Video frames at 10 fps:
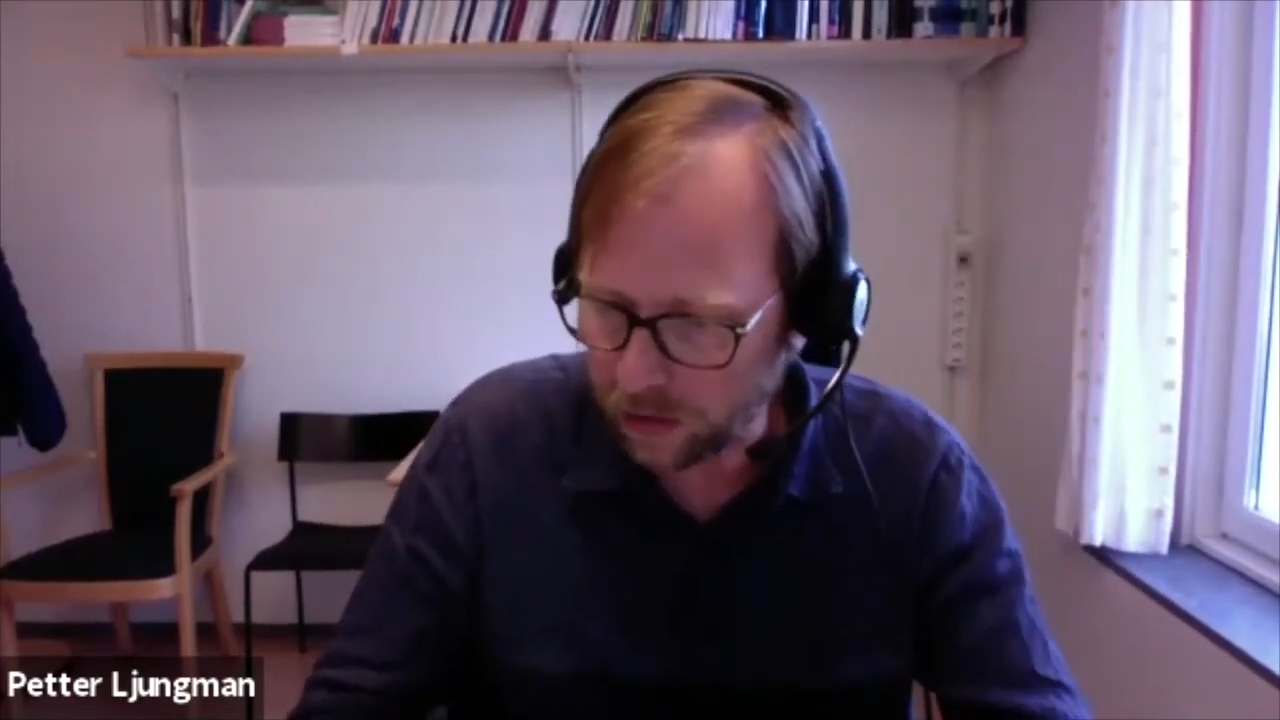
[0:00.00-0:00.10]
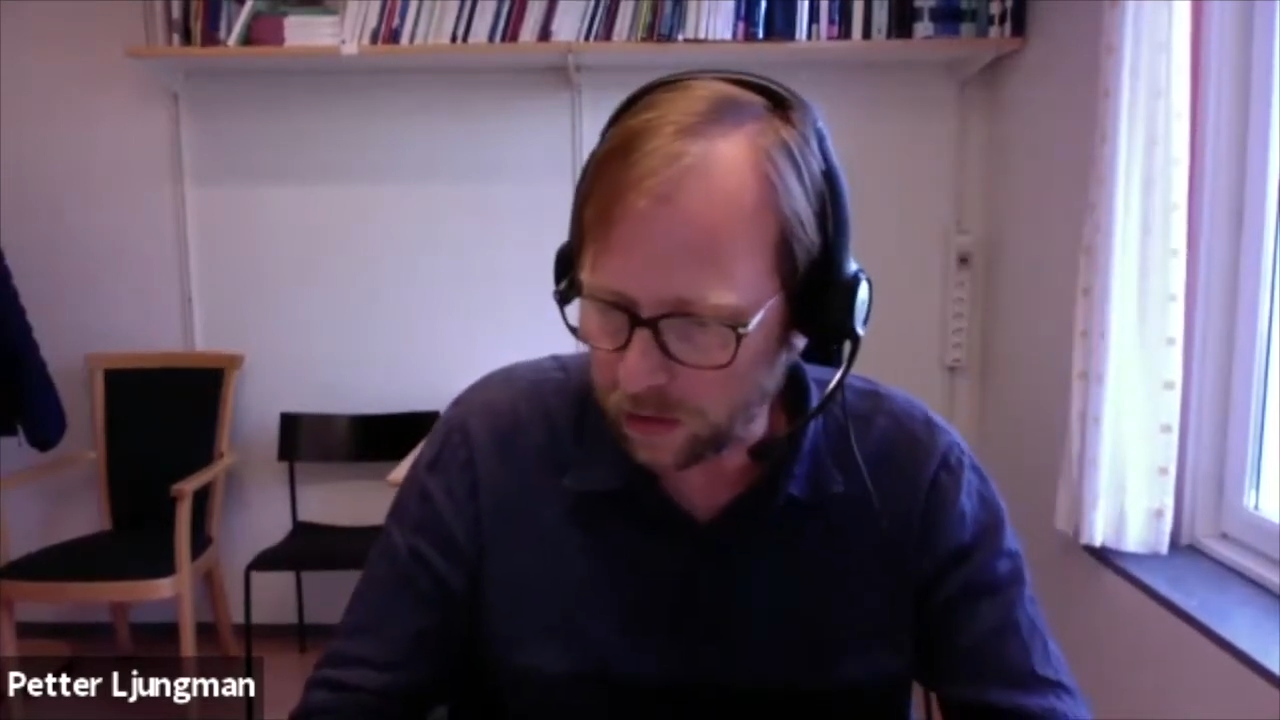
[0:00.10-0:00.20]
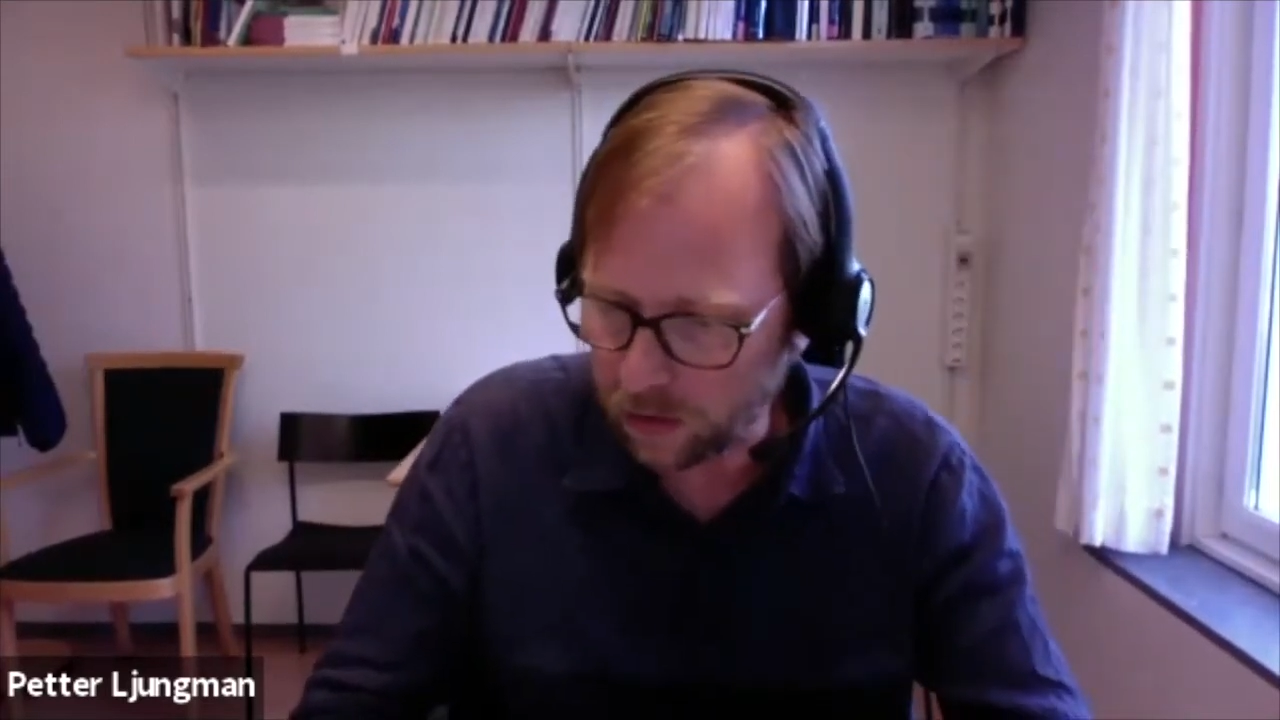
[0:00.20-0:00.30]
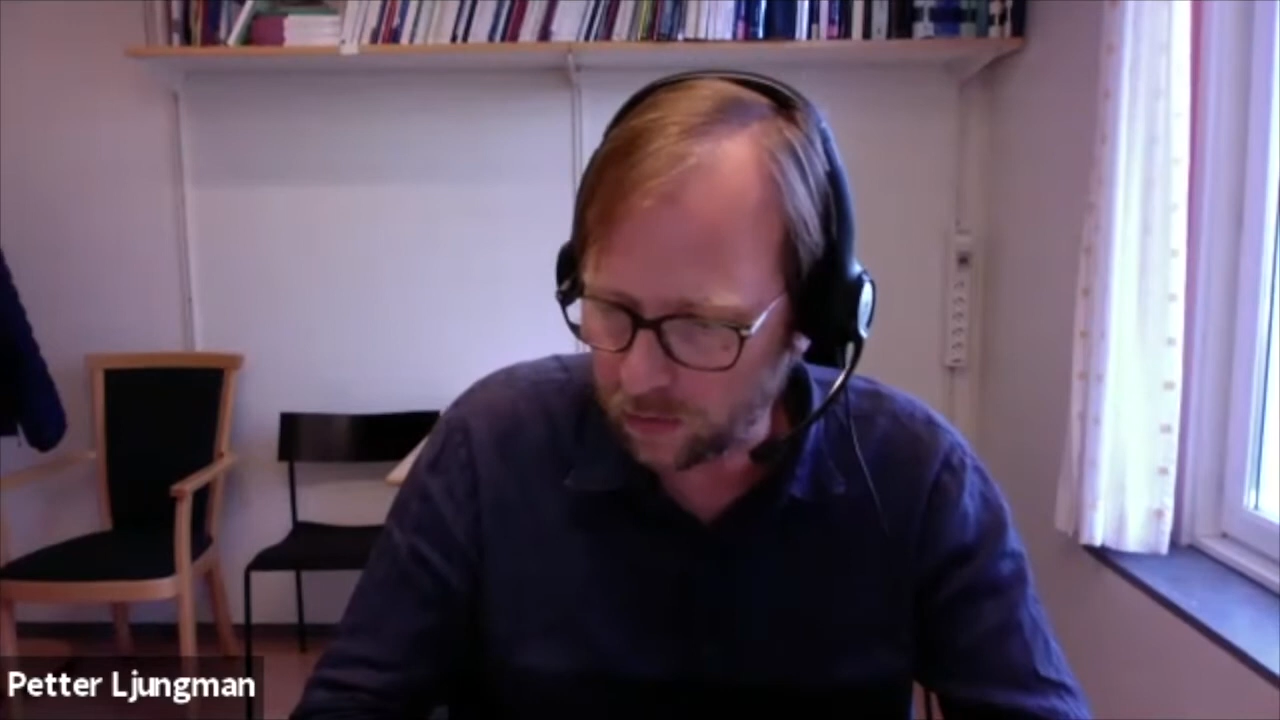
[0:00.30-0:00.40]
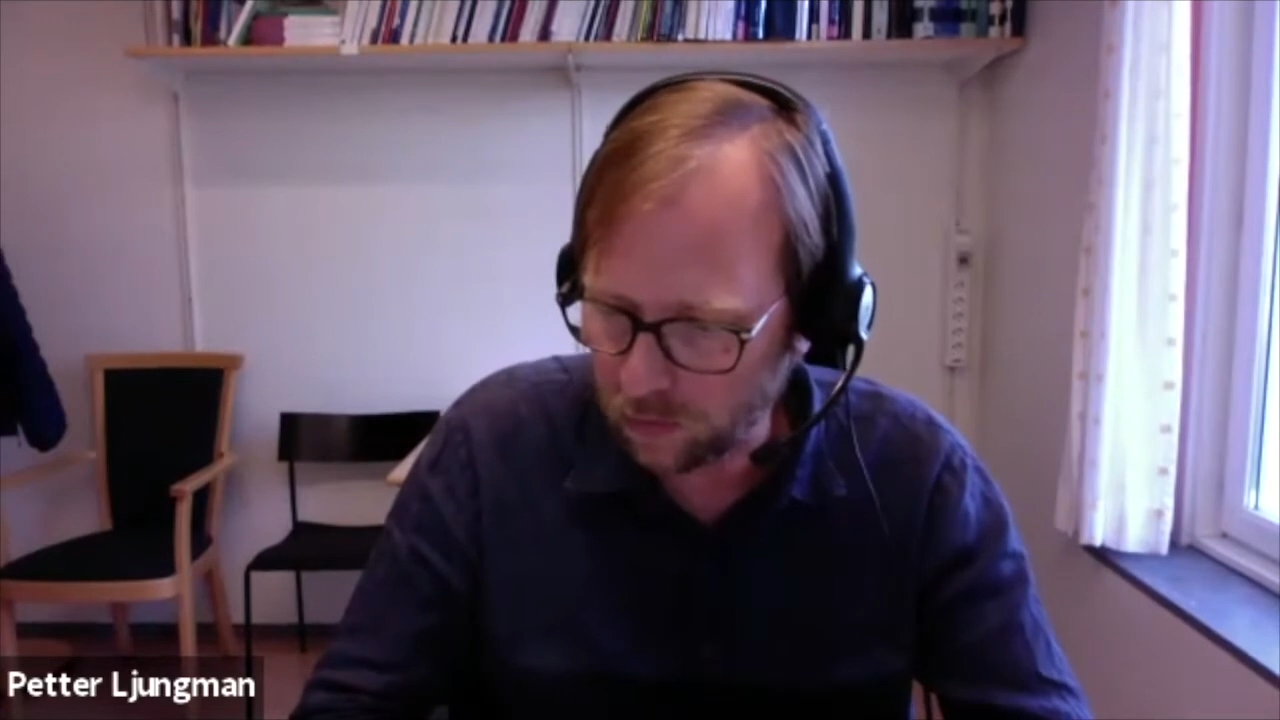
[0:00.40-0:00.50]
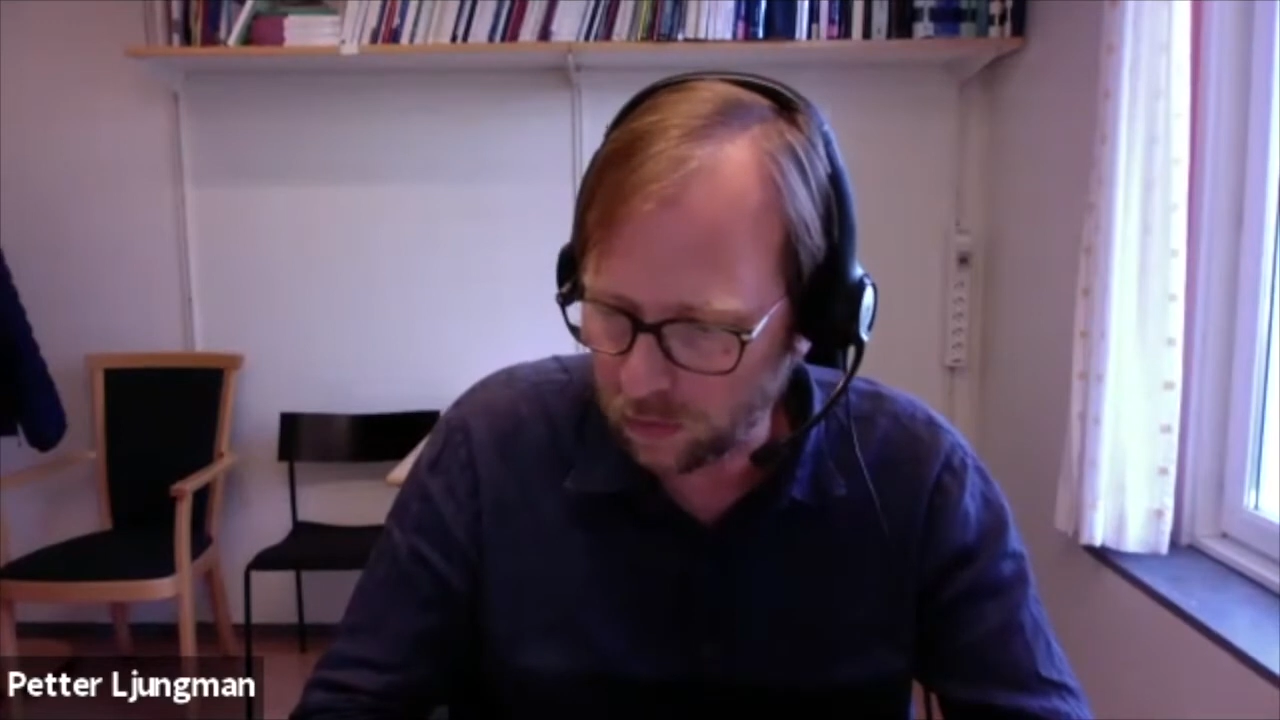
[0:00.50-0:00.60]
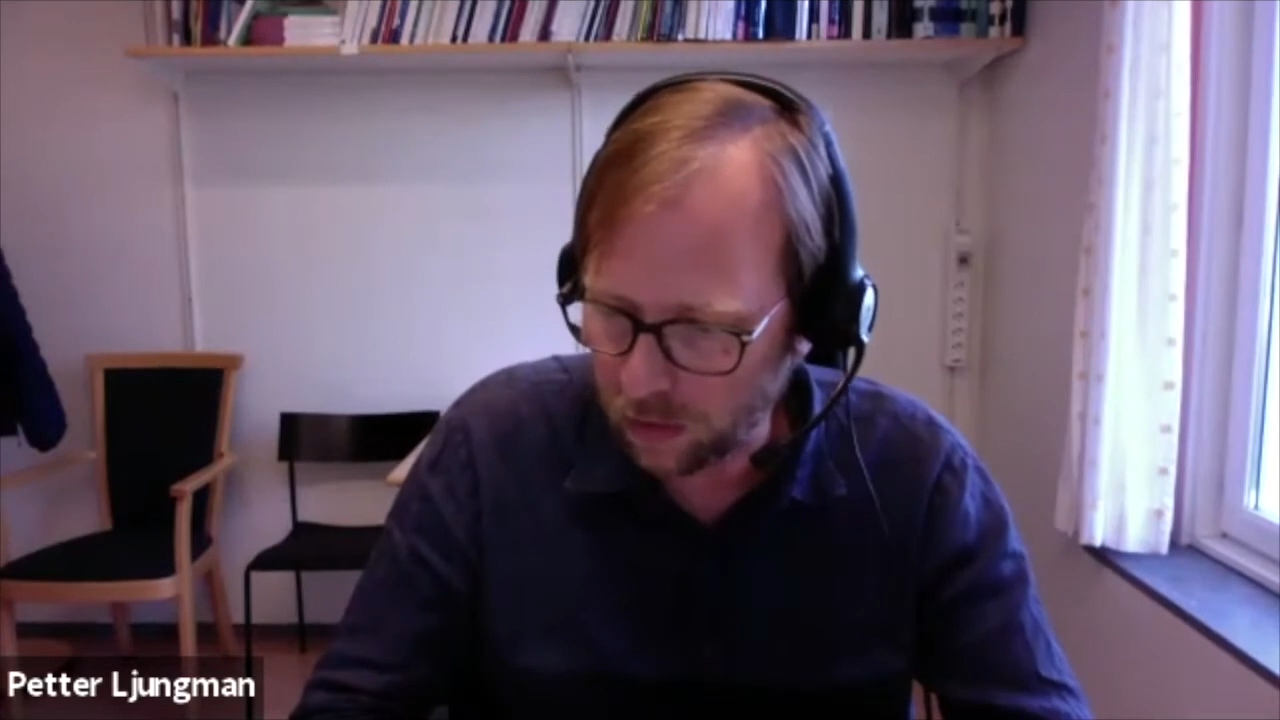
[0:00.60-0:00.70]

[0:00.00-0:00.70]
you know,